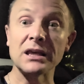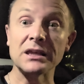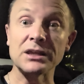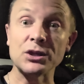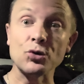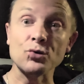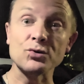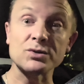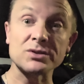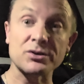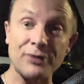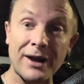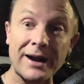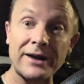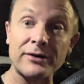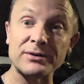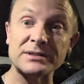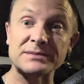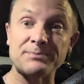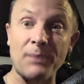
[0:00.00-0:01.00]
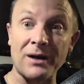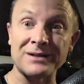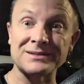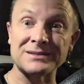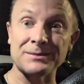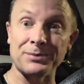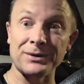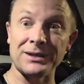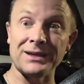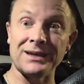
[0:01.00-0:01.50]
Use credit
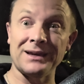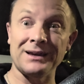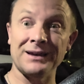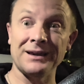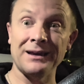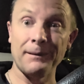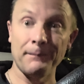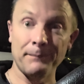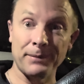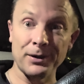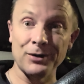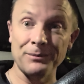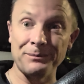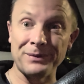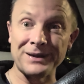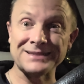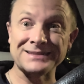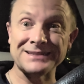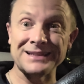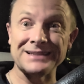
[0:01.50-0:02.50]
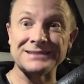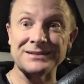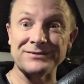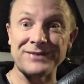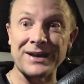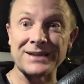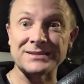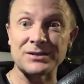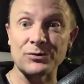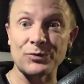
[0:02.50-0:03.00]
responsibly, build business,
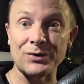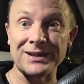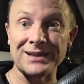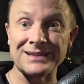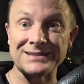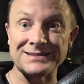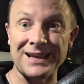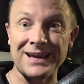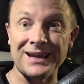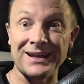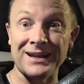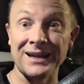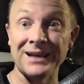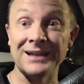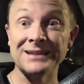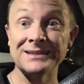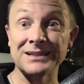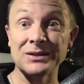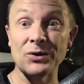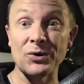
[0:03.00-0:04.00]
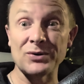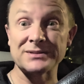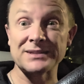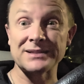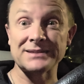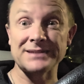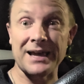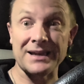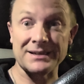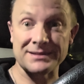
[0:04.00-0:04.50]
invest in real estate to your
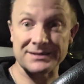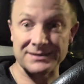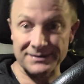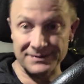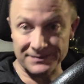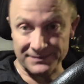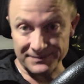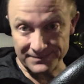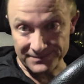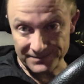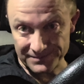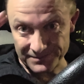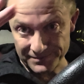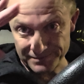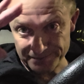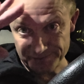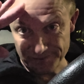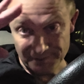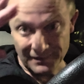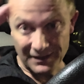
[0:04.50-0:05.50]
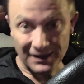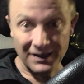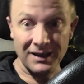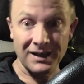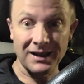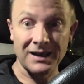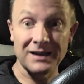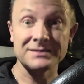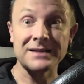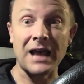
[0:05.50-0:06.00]
success.
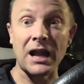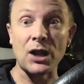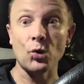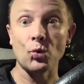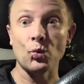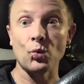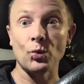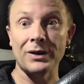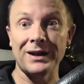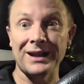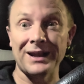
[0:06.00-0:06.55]
Salud.